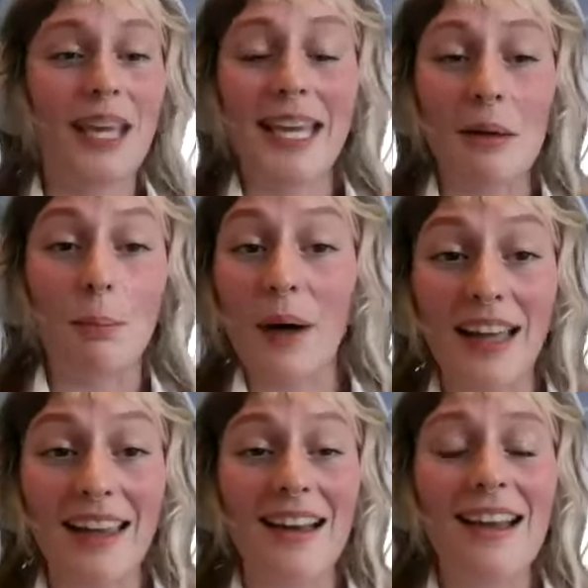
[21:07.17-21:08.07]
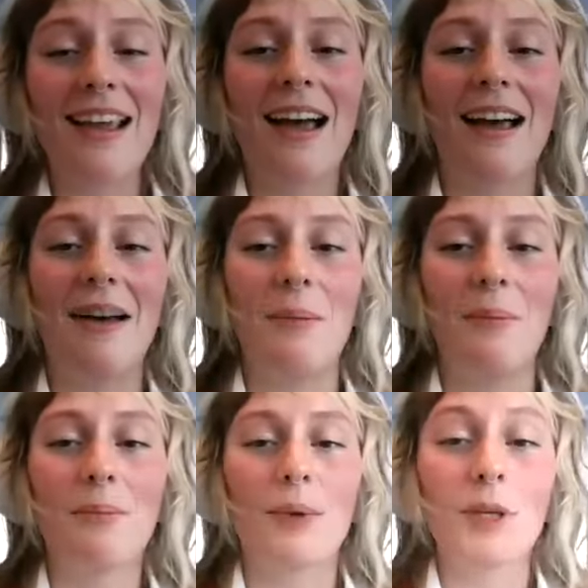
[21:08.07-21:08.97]
kicking butt,
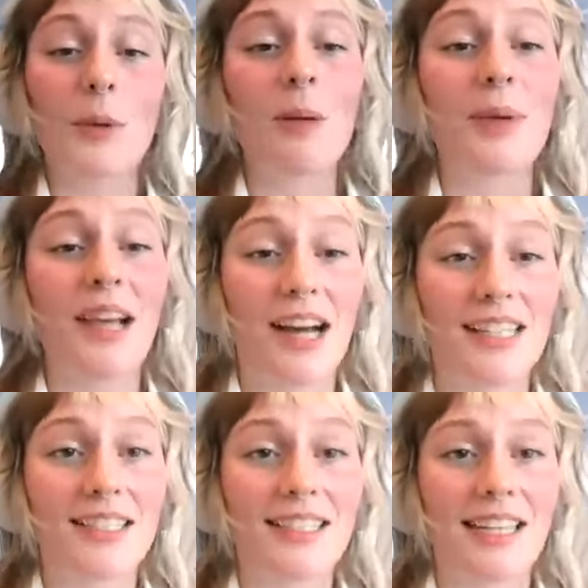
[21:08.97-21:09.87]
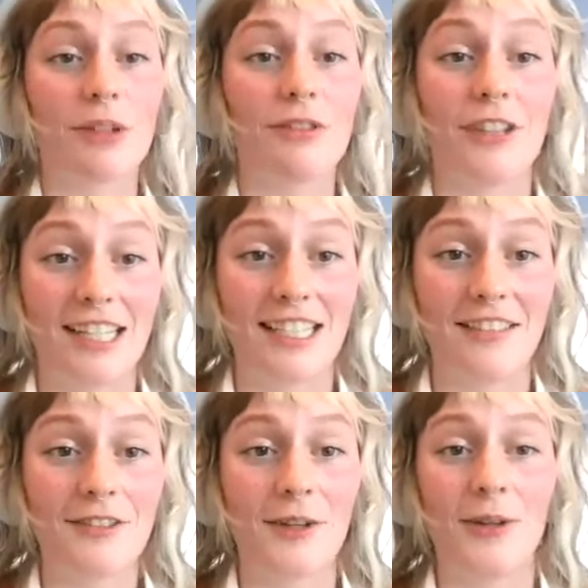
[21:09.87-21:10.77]
but you want to be honest and reflective.